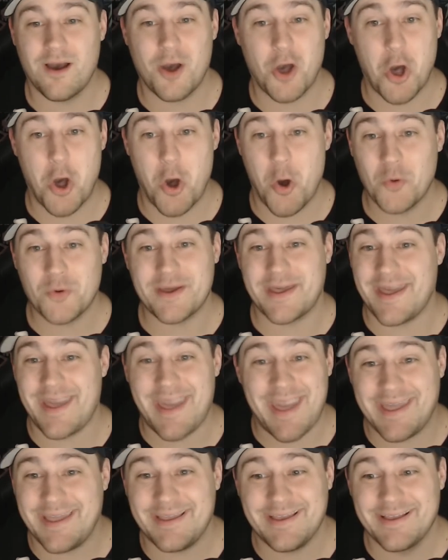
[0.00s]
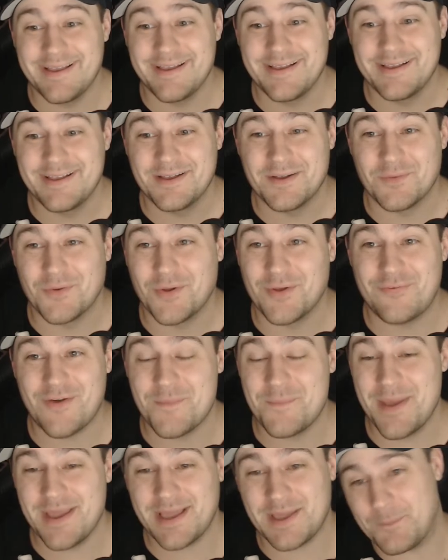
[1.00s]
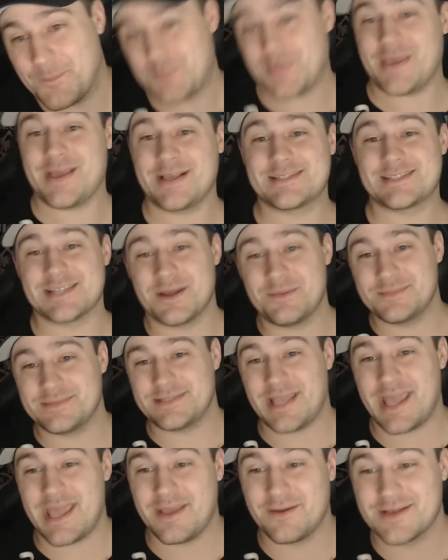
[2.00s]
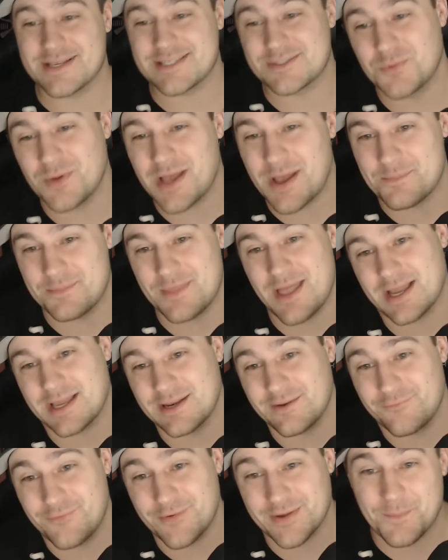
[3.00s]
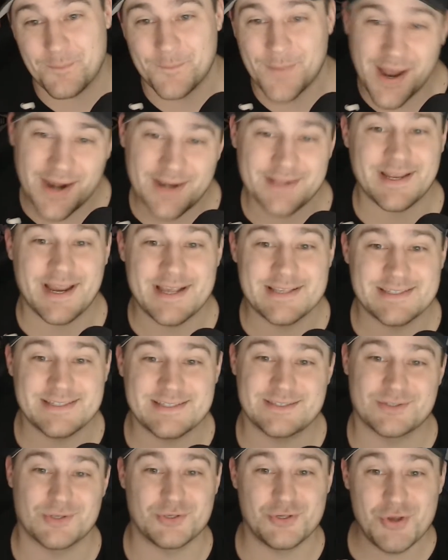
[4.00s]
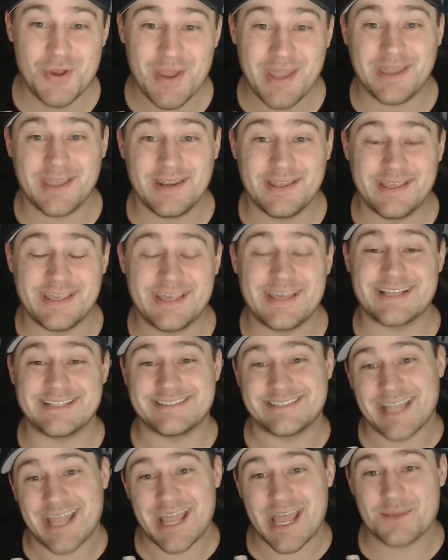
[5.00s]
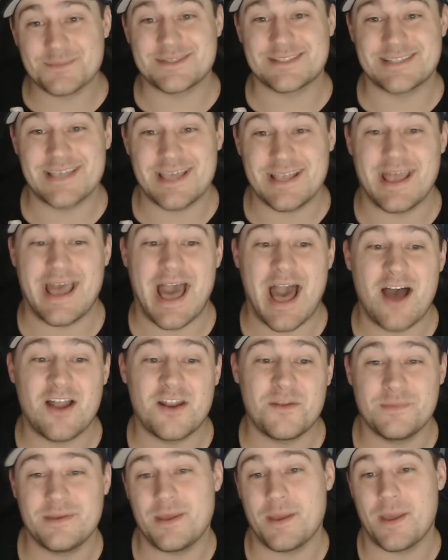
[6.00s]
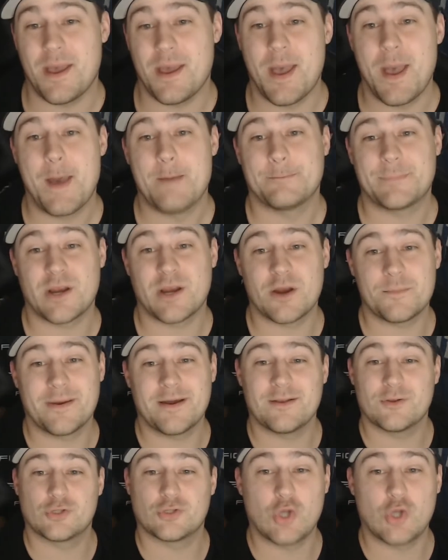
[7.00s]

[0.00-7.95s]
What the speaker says: Okay, well, if I make it big someday, guess what? I'm not gonna freaking monetize it, so you ain't gonna get a damn cent out of me, Paramount.